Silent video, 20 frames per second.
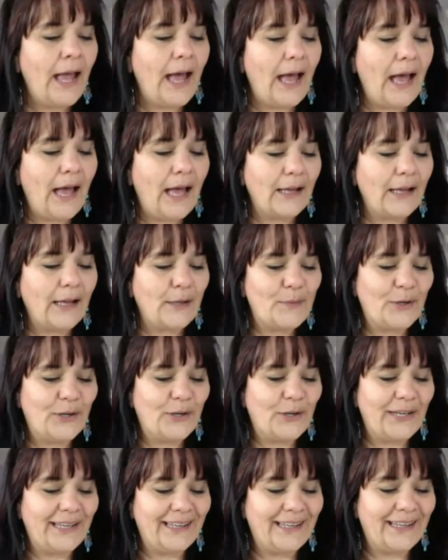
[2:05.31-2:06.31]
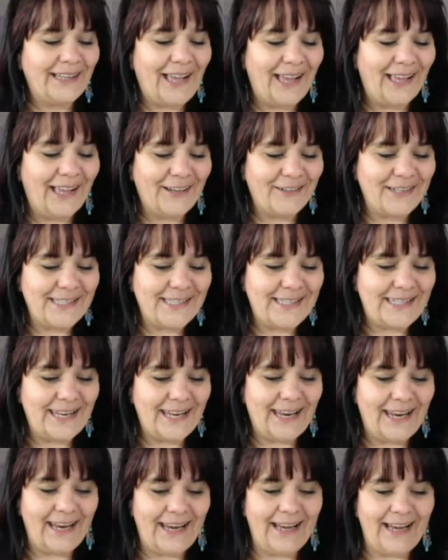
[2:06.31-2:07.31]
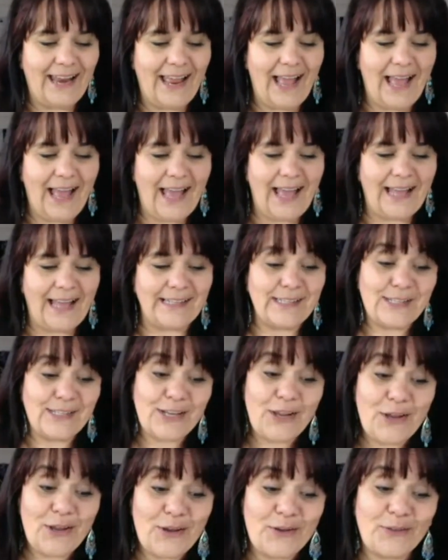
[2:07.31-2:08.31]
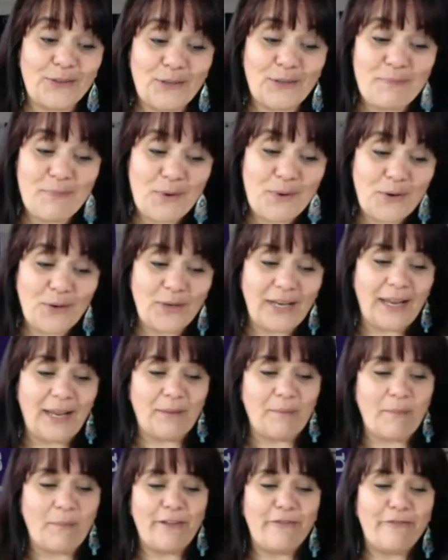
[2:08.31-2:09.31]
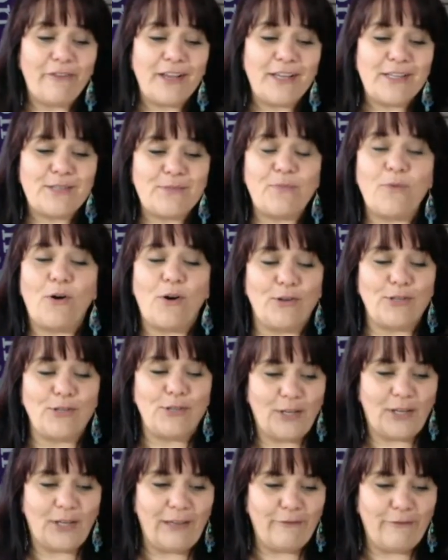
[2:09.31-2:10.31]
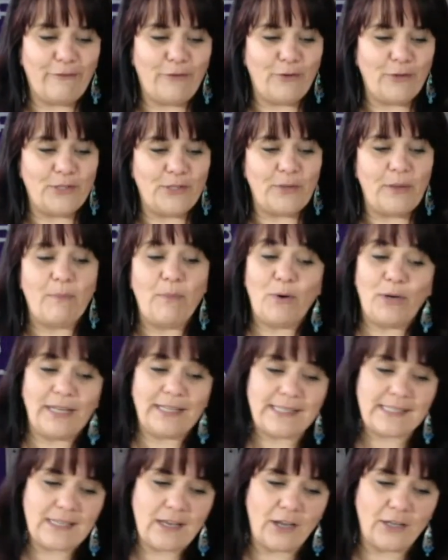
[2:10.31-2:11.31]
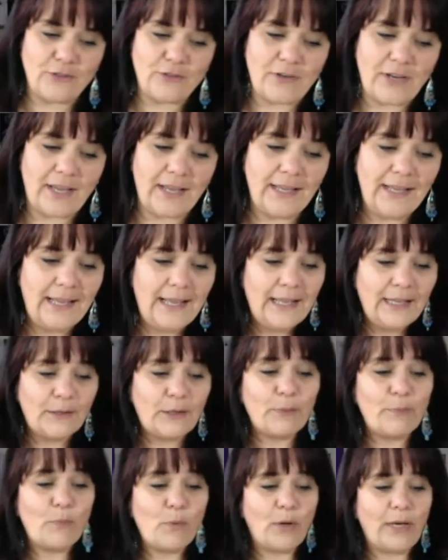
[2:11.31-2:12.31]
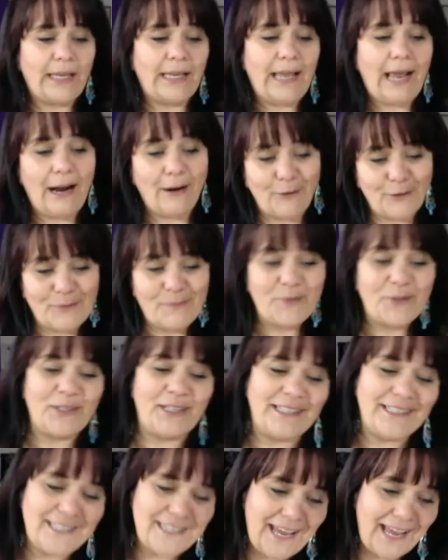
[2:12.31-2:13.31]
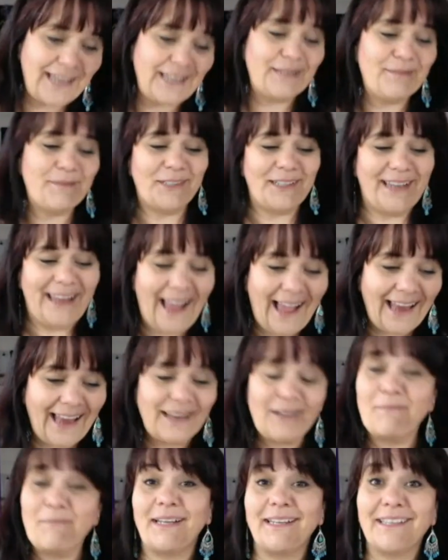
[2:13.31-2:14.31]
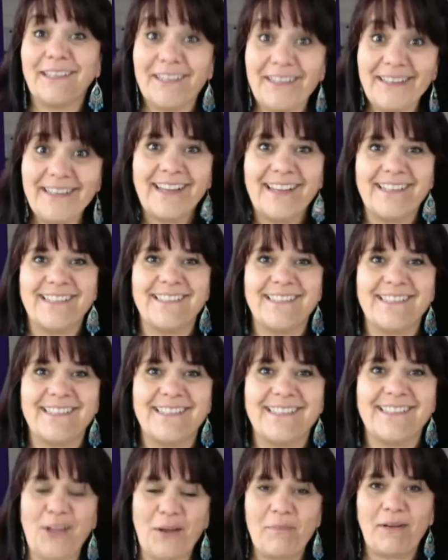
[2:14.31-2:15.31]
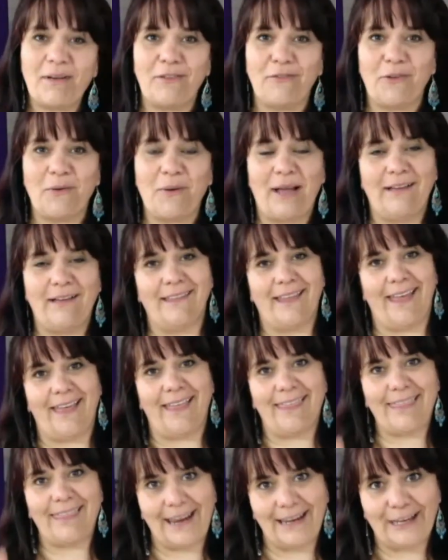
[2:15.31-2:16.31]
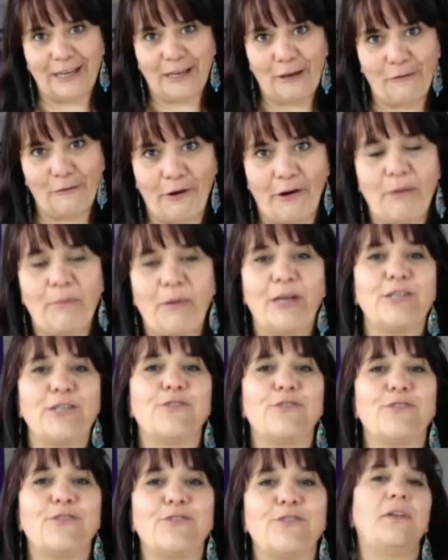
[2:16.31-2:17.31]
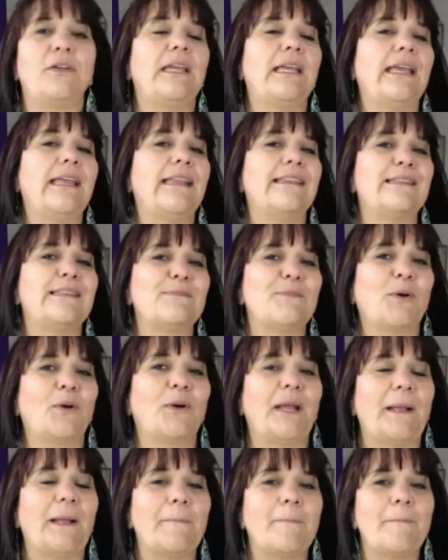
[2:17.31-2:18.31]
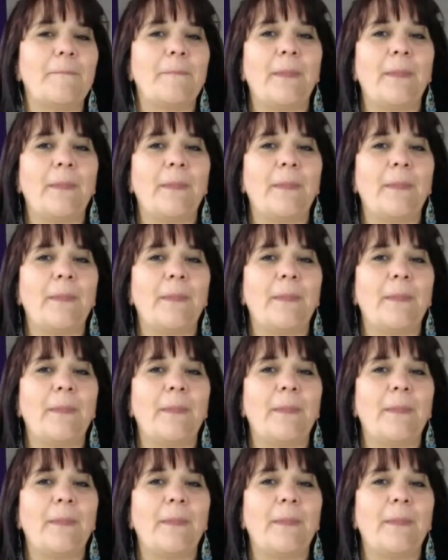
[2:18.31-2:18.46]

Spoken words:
Good morning Christine and Sue, good morning, my first watch, looking forward to it. Morning Sandra, good morning Carol, good morning Jan, good morning Ali. Oh my goodness, there's so many of you out there. Thank you very much for tuning in this morning.